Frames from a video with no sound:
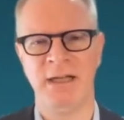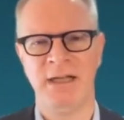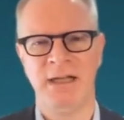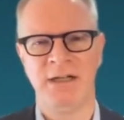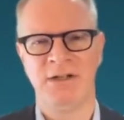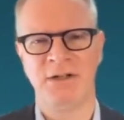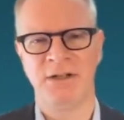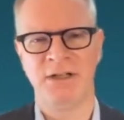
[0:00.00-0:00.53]

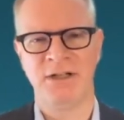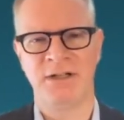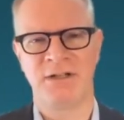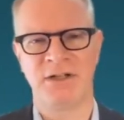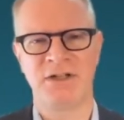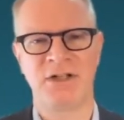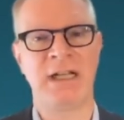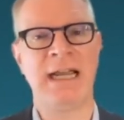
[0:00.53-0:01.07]

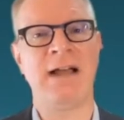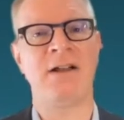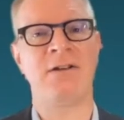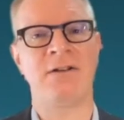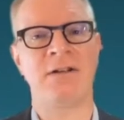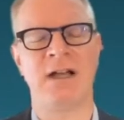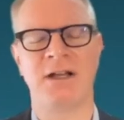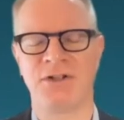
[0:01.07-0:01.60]

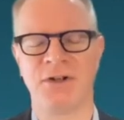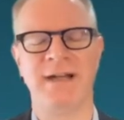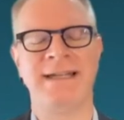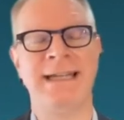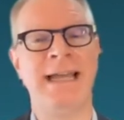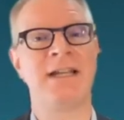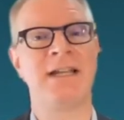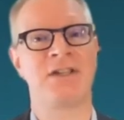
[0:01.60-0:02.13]

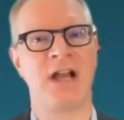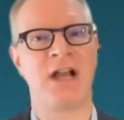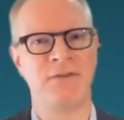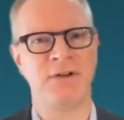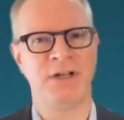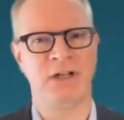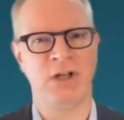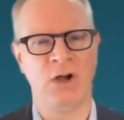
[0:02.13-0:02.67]
data
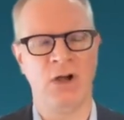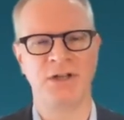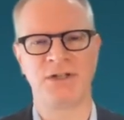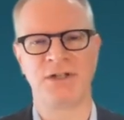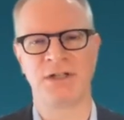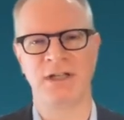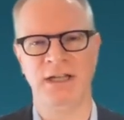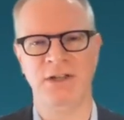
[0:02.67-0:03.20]
sovereignty
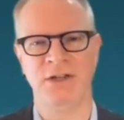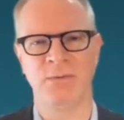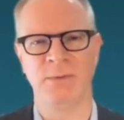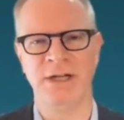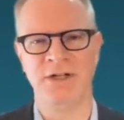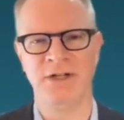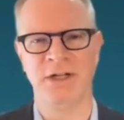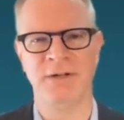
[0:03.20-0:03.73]
laws in the
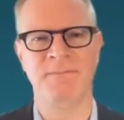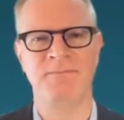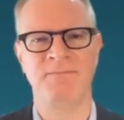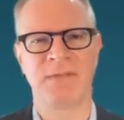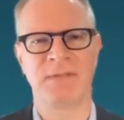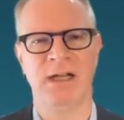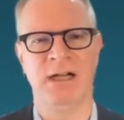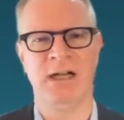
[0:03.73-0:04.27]
region,
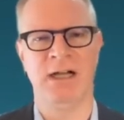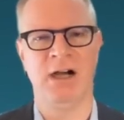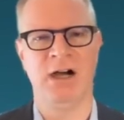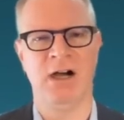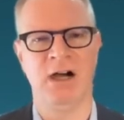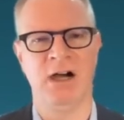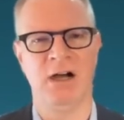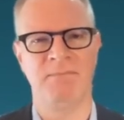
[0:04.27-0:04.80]

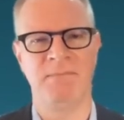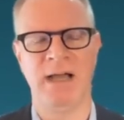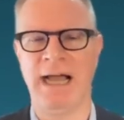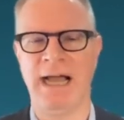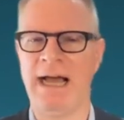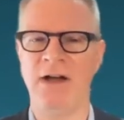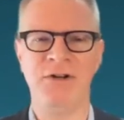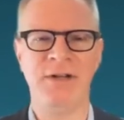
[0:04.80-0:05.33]

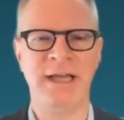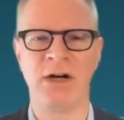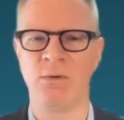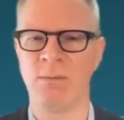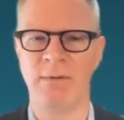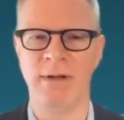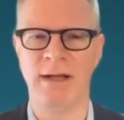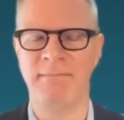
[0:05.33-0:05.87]
how do
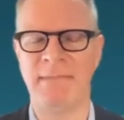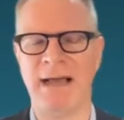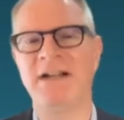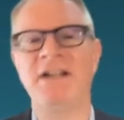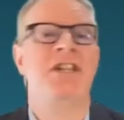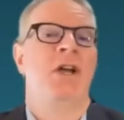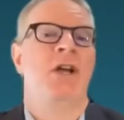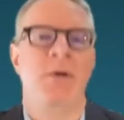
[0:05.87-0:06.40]

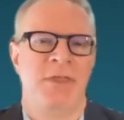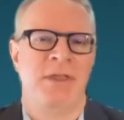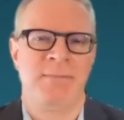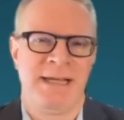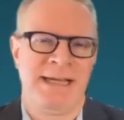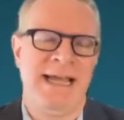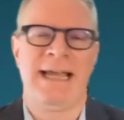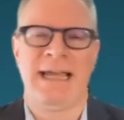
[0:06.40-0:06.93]
you deal with them?
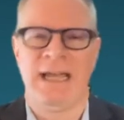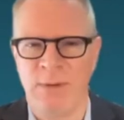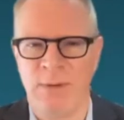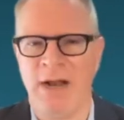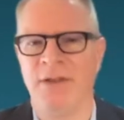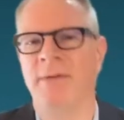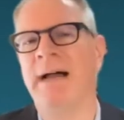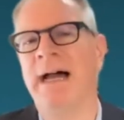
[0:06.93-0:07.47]
You can't get
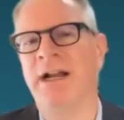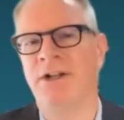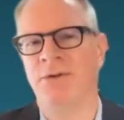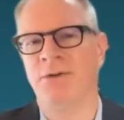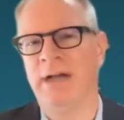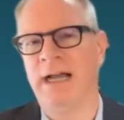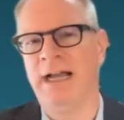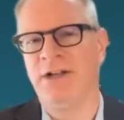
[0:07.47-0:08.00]
around them. How do
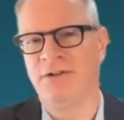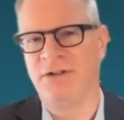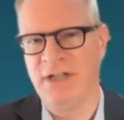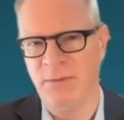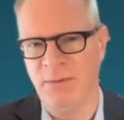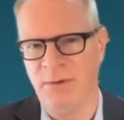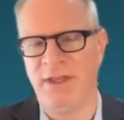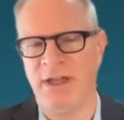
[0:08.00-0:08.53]
you
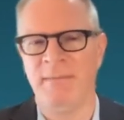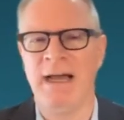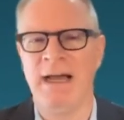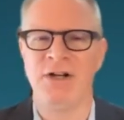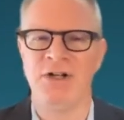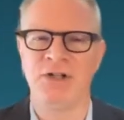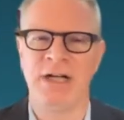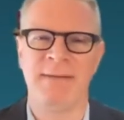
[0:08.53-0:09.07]
deal with them?
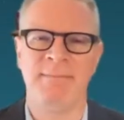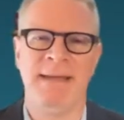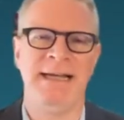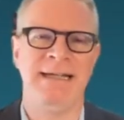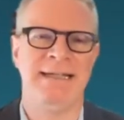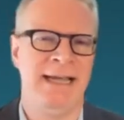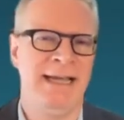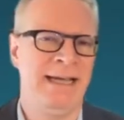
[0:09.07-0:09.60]
How do you try to
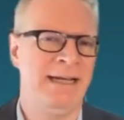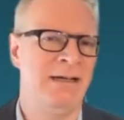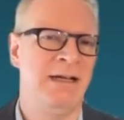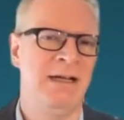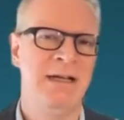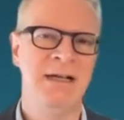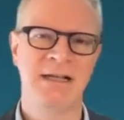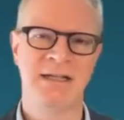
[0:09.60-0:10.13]
maintain
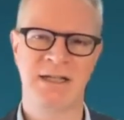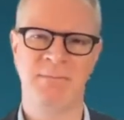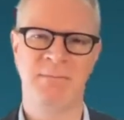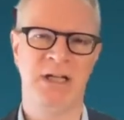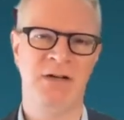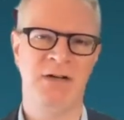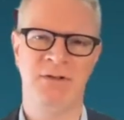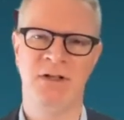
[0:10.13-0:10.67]

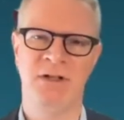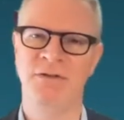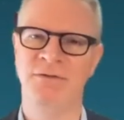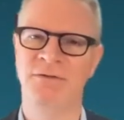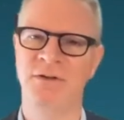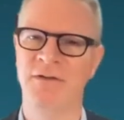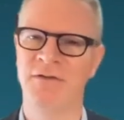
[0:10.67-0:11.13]
some level of